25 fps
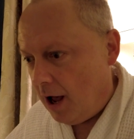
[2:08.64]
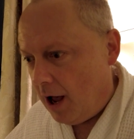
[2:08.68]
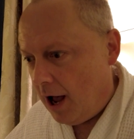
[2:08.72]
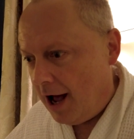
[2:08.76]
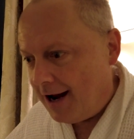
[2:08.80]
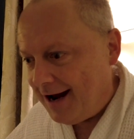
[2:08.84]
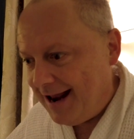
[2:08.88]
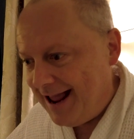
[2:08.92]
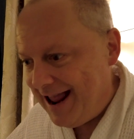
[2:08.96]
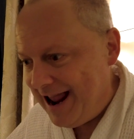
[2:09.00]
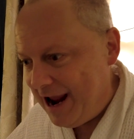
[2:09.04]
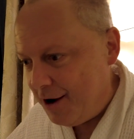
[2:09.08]

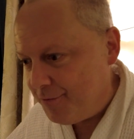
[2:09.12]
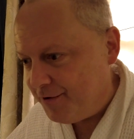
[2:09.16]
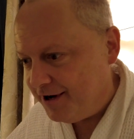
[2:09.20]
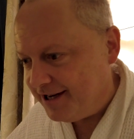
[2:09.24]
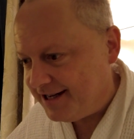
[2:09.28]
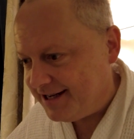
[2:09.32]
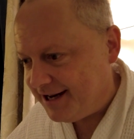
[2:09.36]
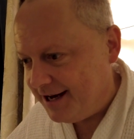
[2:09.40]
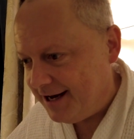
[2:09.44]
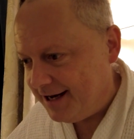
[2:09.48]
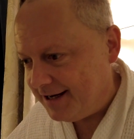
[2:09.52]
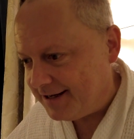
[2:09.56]
And here
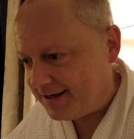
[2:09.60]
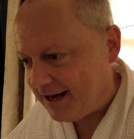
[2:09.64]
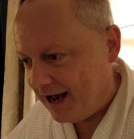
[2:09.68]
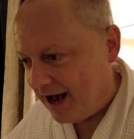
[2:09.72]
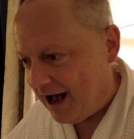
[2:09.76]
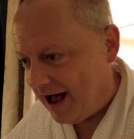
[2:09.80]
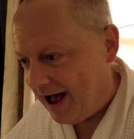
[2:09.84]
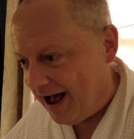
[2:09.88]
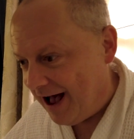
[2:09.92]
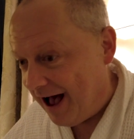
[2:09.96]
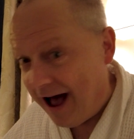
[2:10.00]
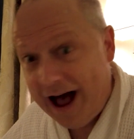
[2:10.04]
it is.
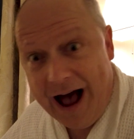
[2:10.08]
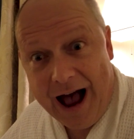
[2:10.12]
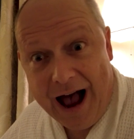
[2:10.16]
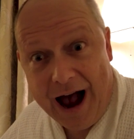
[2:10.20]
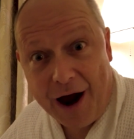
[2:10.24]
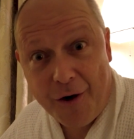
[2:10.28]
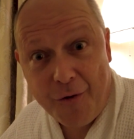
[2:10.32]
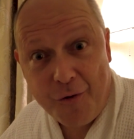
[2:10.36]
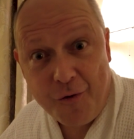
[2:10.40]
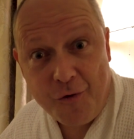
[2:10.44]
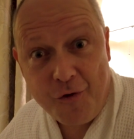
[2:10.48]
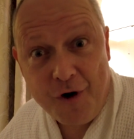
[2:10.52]

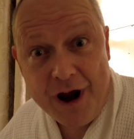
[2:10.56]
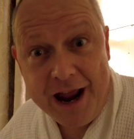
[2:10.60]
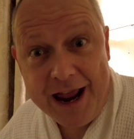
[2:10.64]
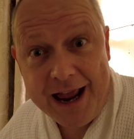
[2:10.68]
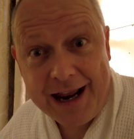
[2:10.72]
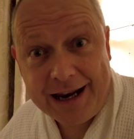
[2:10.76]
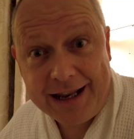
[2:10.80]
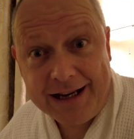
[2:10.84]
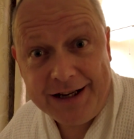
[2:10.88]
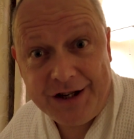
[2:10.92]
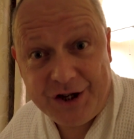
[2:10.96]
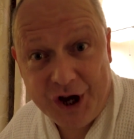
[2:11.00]
I
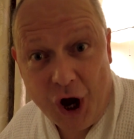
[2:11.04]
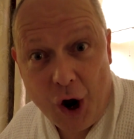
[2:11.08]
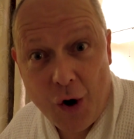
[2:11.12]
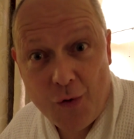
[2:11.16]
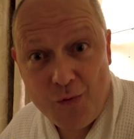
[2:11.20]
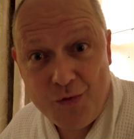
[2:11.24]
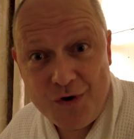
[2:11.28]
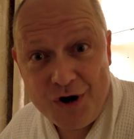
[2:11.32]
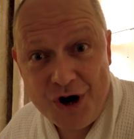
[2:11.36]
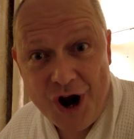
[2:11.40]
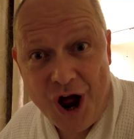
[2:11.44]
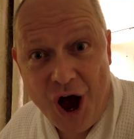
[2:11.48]
really
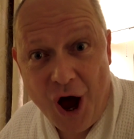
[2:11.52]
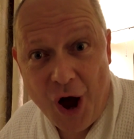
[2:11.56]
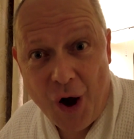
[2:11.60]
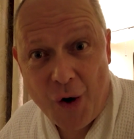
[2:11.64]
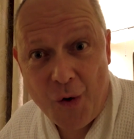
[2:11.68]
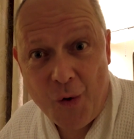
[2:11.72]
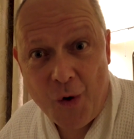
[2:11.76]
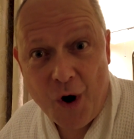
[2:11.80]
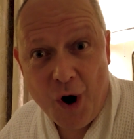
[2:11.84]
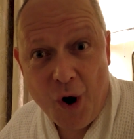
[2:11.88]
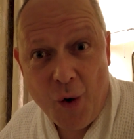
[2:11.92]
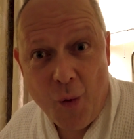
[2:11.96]
don't
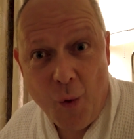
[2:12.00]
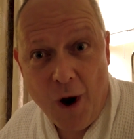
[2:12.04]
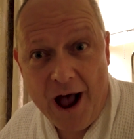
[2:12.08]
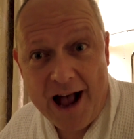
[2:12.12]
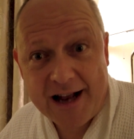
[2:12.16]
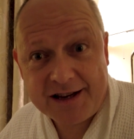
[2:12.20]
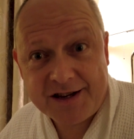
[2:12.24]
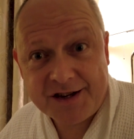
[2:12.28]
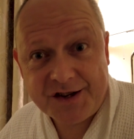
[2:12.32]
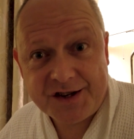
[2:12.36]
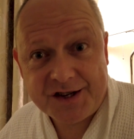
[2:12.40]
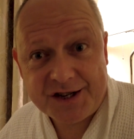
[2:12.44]
know
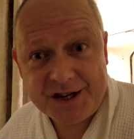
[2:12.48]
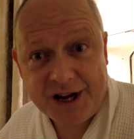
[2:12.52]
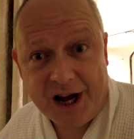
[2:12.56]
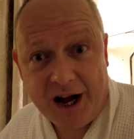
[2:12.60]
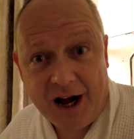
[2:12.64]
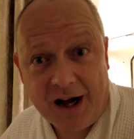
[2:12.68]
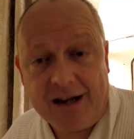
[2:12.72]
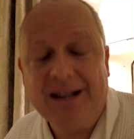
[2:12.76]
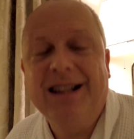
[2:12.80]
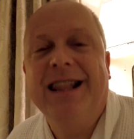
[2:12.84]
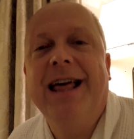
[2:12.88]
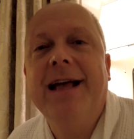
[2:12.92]
where to start.